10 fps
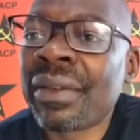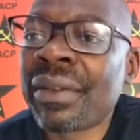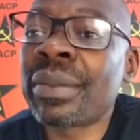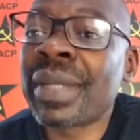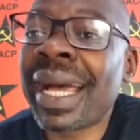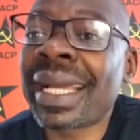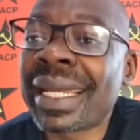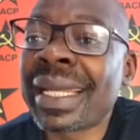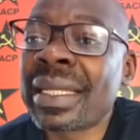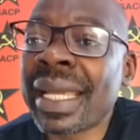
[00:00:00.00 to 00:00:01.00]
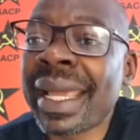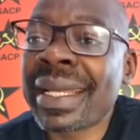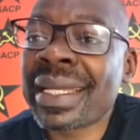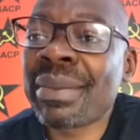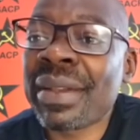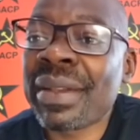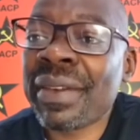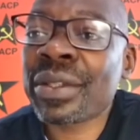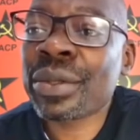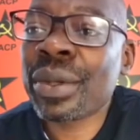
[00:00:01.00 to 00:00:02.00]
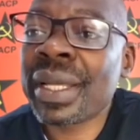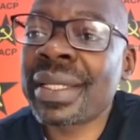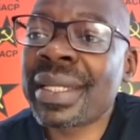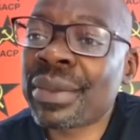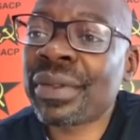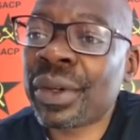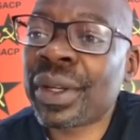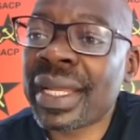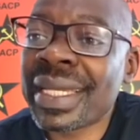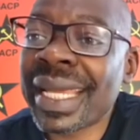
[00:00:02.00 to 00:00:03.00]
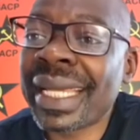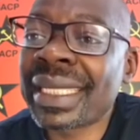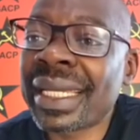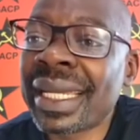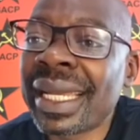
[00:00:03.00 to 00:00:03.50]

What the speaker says: from the agreed ANC manifesto in terms of orientation.